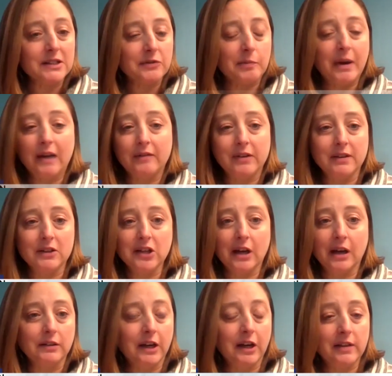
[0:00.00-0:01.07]
us from having the
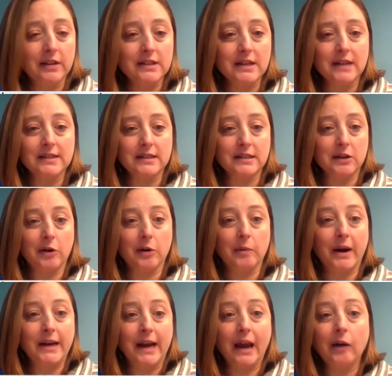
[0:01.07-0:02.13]
childcare that's necessary
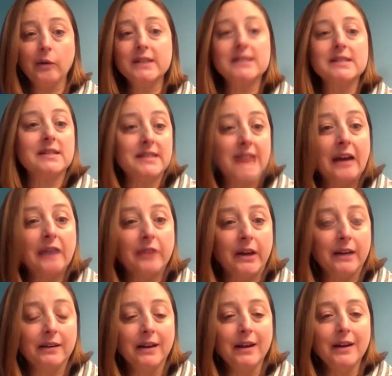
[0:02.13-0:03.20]
right now is the
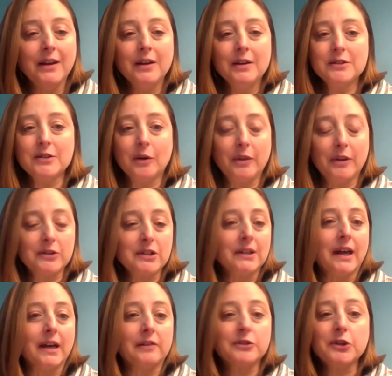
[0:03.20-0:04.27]
staffing. So there's a
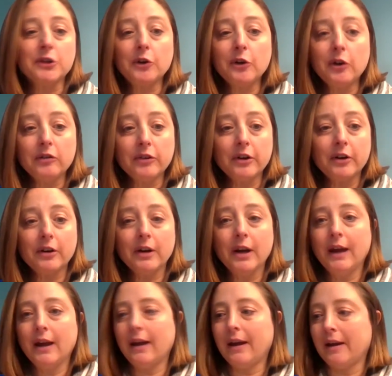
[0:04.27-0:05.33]
lot of turnover
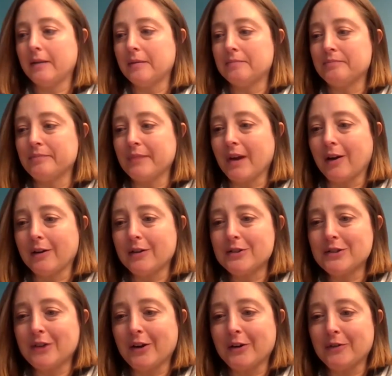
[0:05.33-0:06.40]
um, our
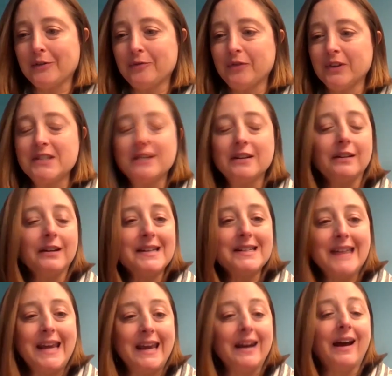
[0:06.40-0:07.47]
our
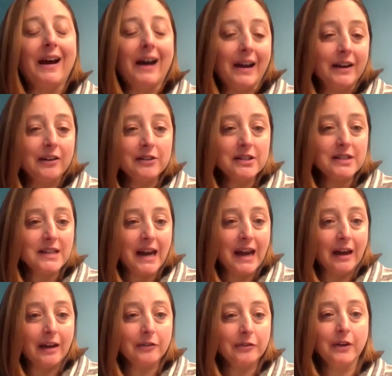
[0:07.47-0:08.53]
facilities can't hire
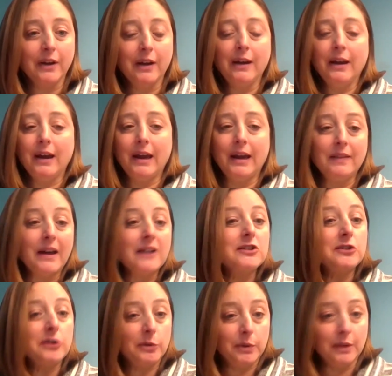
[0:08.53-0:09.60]
staff and
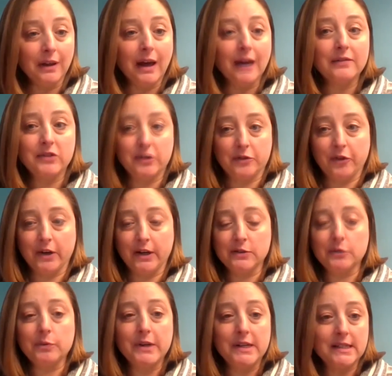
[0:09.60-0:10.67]
that's due to a lot of
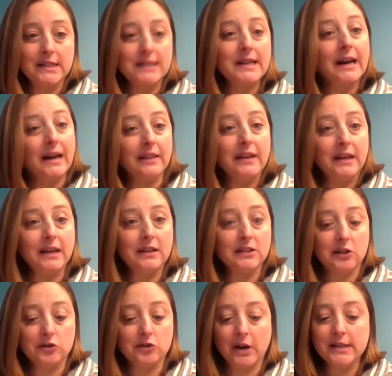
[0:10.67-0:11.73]
different reasons that I think
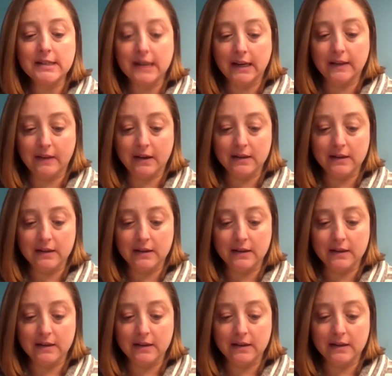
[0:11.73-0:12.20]
he's addressing in